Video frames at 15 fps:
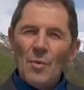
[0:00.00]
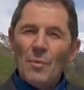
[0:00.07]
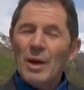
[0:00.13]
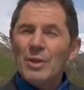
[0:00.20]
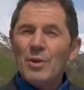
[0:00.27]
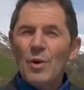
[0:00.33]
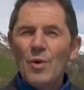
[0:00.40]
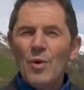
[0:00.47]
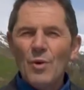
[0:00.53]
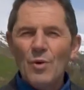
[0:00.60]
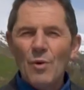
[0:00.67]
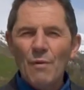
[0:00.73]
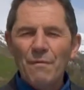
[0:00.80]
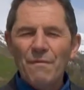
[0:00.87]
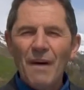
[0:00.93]
where the
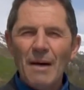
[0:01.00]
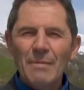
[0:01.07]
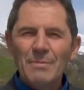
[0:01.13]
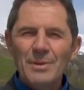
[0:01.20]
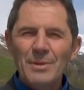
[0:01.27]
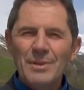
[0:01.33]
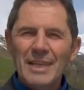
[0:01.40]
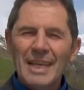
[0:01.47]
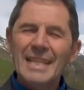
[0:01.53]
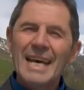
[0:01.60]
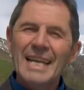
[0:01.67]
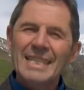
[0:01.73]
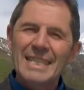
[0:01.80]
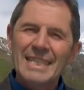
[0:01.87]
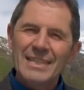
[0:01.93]
local farmers and
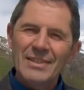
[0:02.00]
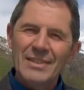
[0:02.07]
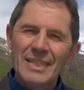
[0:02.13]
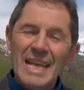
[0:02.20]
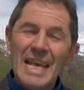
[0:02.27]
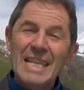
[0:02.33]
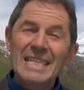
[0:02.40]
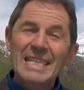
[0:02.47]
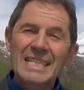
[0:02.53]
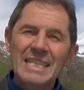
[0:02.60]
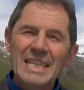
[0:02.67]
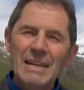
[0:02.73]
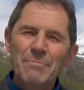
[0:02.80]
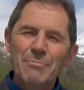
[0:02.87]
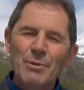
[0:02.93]
artisans
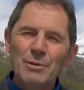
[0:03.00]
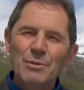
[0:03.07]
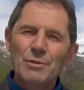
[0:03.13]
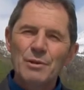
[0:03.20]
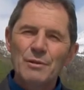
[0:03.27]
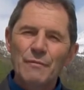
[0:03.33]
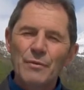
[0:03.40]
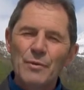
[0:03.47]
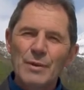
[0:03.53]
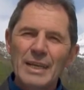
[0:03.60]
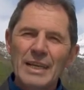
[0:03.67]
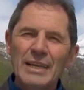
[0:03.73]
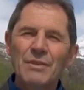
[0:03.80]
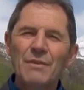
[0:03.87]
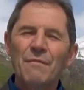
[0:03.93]
still produce food
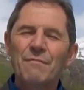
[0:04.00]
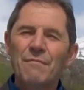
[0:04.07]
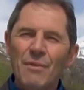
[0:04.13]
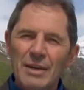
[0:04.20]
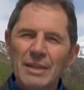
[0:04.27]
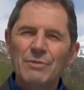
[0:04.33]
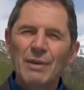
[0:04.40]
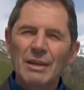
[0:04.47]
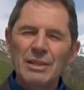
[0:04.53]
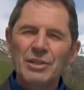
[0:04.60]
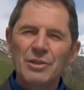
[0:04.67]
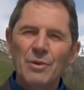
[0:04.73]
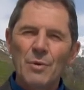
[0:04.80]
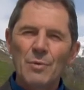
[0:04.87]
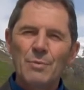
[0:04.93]
in a very traditional